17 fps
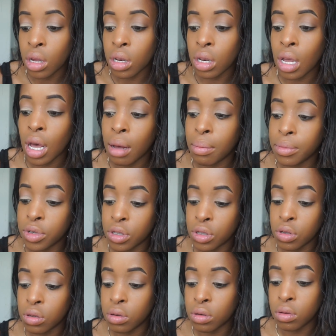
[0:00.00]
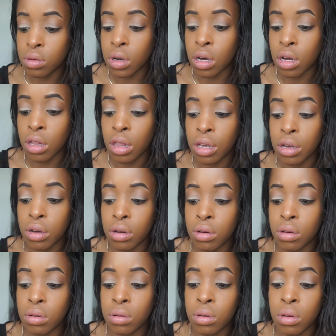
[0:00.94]
Now I'm gonna do a
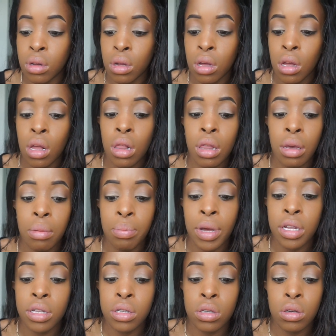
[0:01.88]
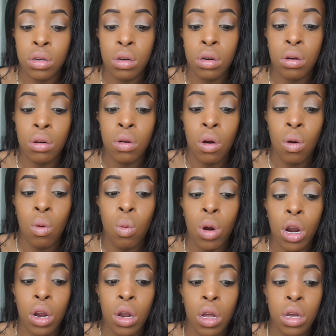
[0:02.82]
little lip pencil
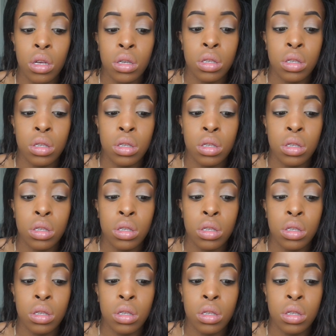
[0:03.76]
work.